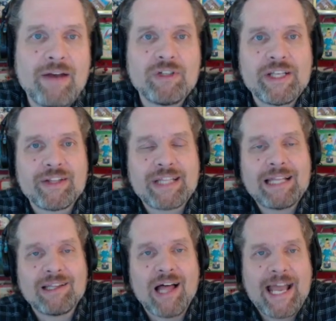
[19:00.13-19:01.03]
really think
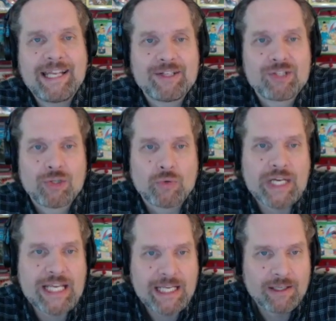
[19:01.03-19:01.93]
that line is
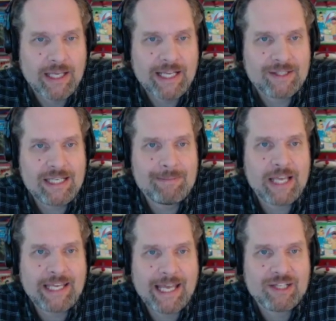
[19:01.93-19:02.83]
3. Like, it seems
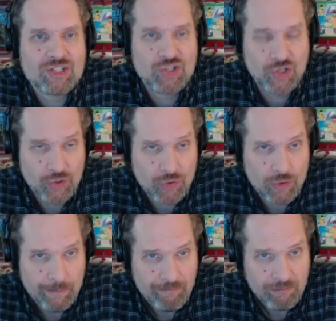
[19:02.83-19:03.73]
like at
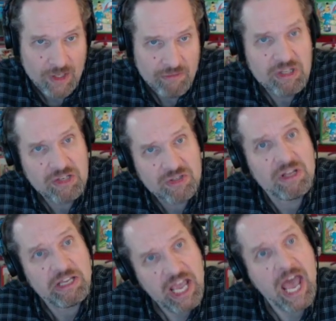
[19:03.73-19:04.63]
2, things are
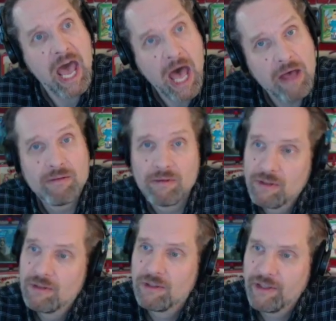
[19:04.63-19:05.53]
like, yeah.
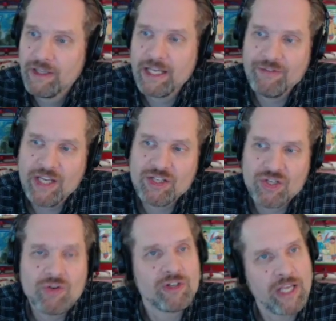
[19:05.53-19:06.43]
Like, if you get
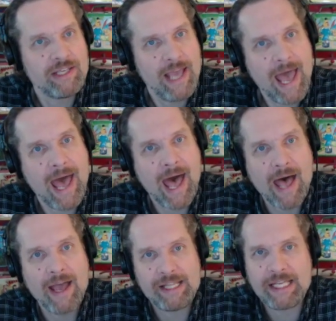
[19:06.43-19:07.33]
2, you're like,
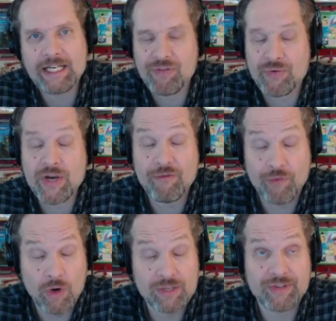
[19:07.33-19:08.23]
yeah. And then at 3 or
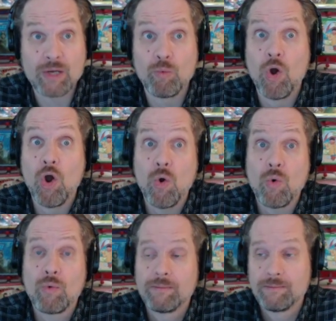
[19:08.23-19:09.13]
4, it's like,
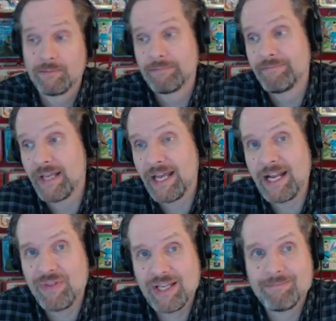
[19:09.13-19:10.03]
whoa. And
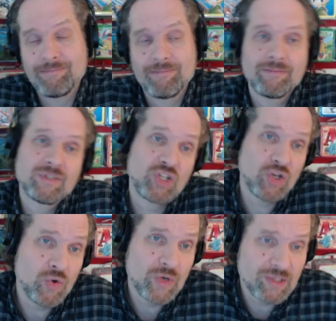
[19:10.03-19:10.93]
I think
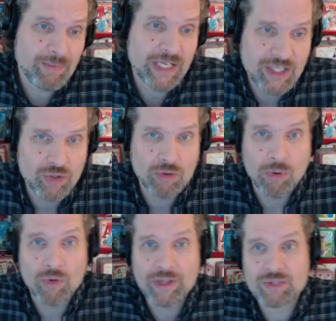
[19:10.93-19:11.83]
2 is pretty
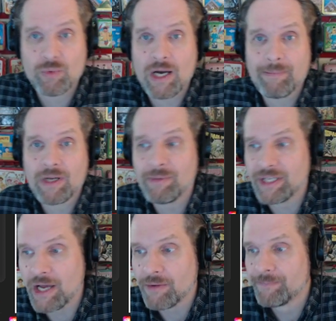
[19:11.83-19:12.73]
doable. That's where I'm coming
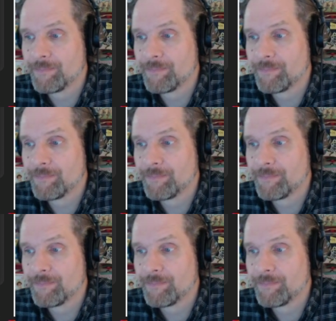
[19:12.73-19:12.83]
down.